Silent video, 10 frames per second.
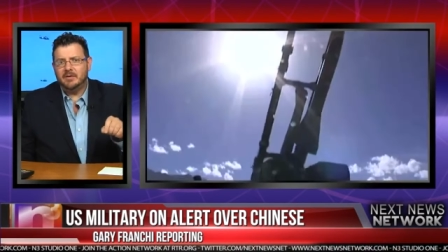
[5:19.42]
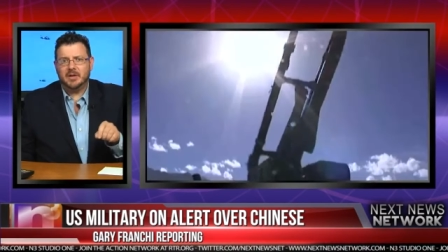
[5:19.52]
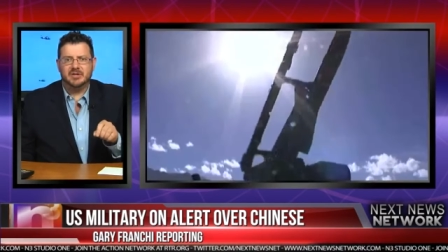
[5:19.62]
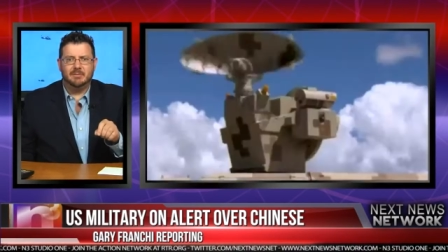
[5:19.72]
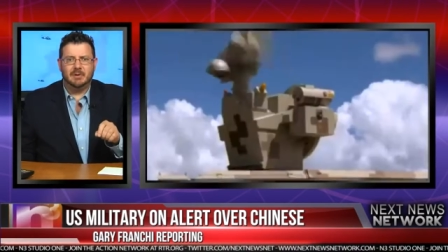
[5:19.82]

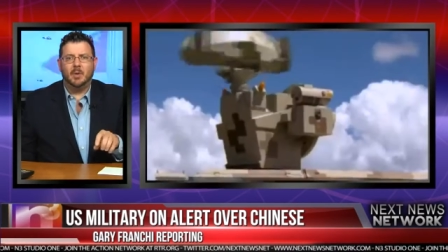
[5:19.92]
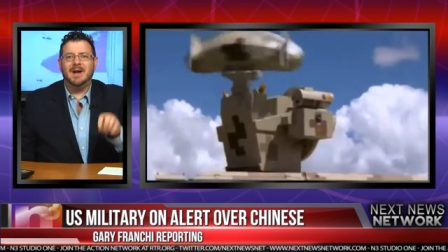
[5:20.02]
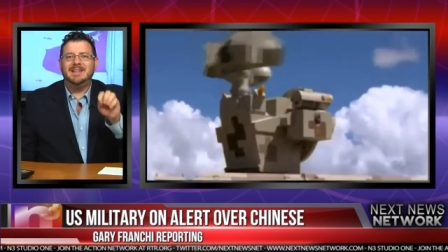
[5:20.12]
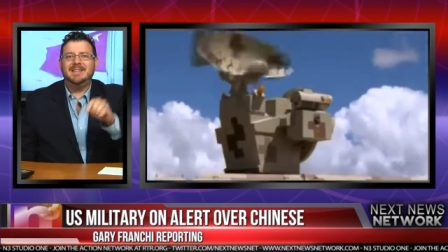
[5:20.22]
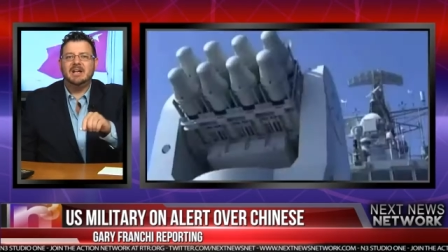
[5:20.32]
section below.
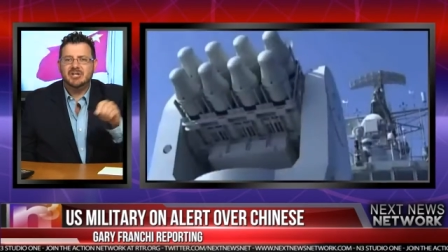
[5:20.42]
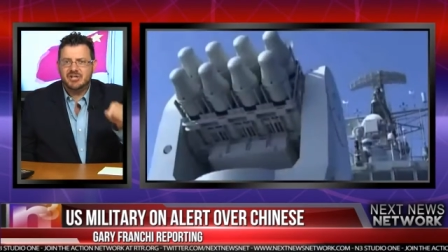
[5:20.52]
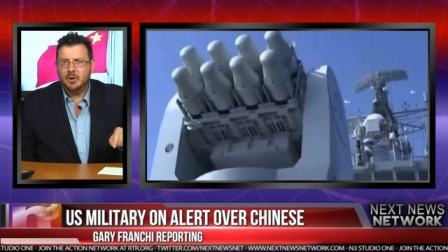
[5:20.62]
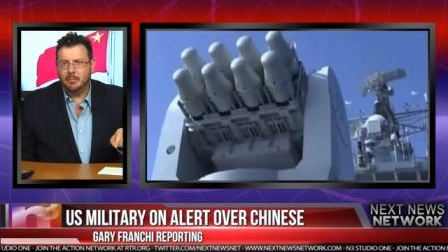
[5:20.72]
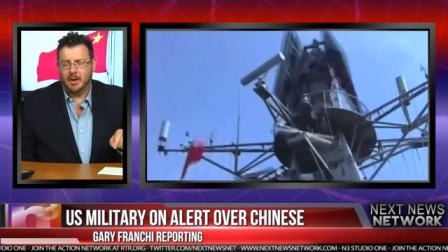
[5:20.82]
Hit that
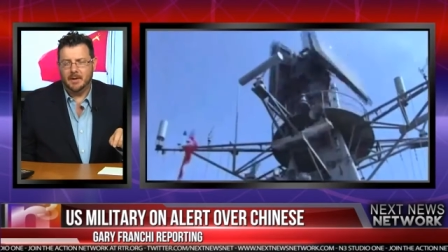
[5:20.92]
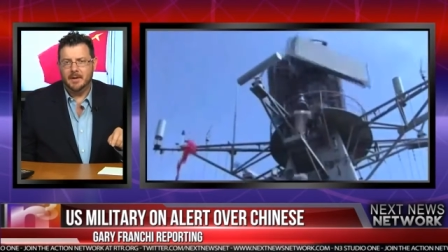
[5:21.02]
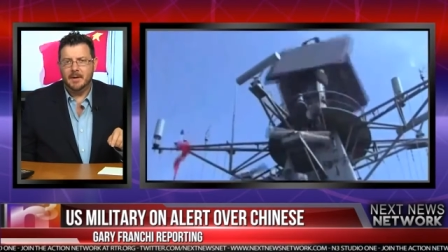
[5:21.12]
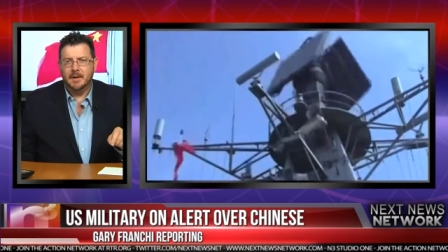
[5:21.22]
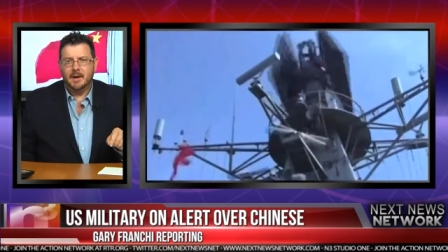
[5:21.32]
share button.
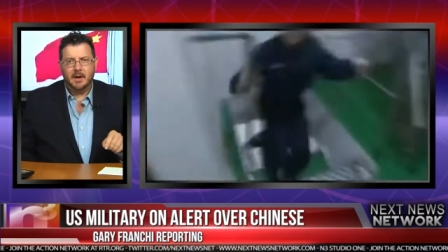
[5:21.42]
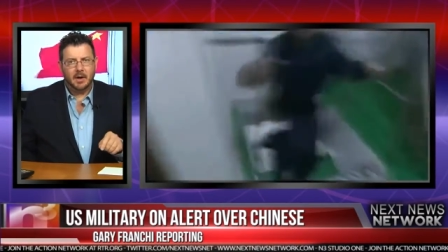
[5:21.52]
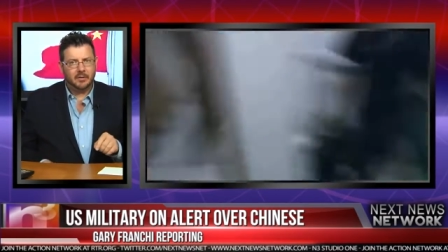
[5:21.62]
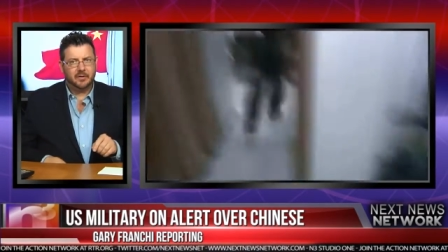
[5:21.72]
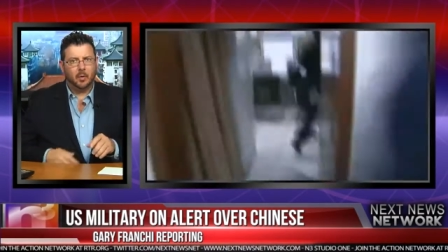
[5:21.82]
And
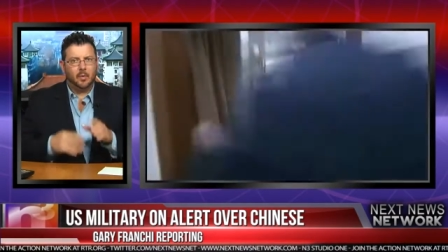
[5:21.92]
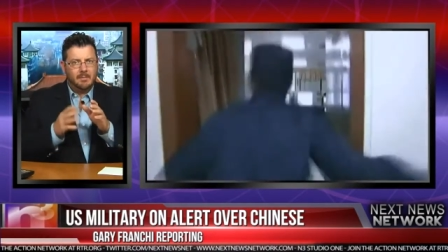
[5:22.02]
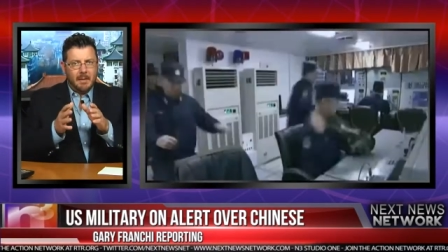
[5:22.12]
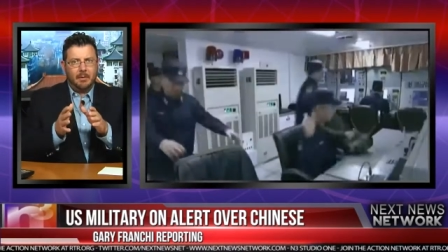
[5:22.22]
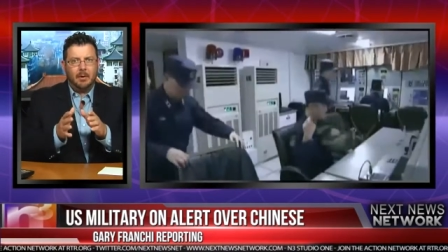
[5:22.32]
also,
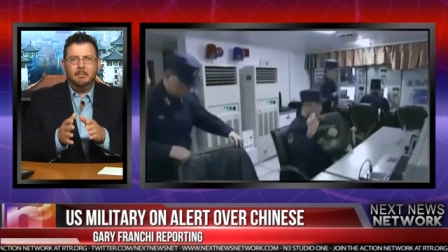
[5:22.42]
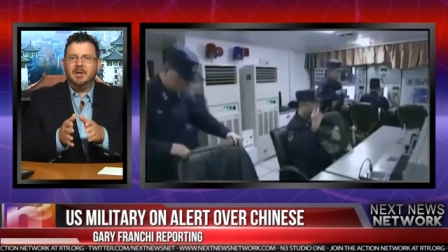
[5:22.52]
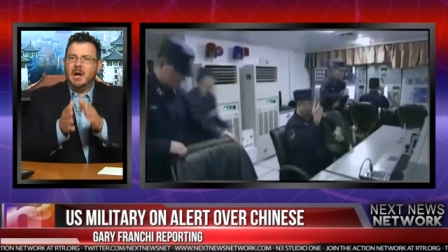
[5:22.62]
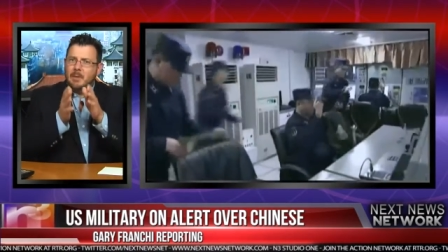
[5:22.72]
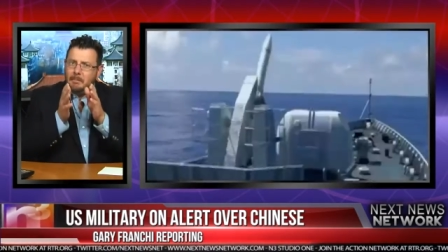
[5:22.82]
remember,
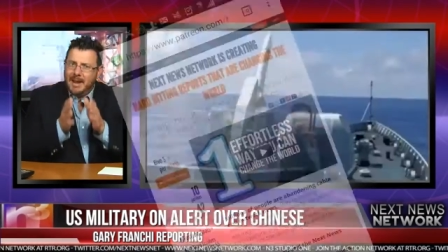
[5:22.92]
become a